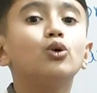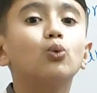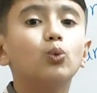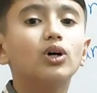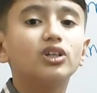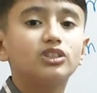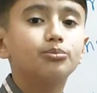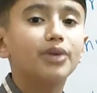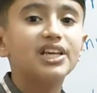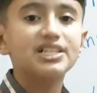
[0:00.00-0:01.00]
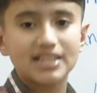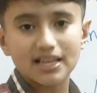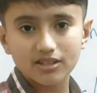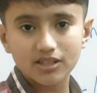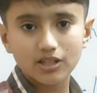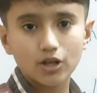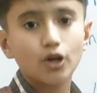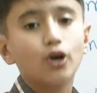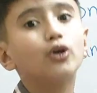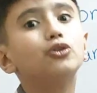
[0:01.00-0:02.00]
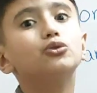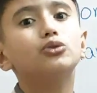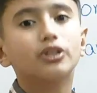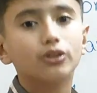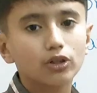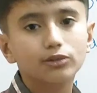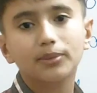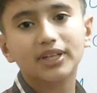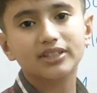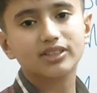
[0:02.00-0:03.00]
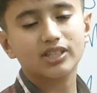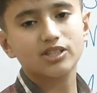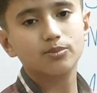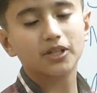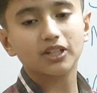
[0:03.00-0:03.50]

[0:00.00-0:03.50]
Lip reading: your words make sense, or do they not make sense.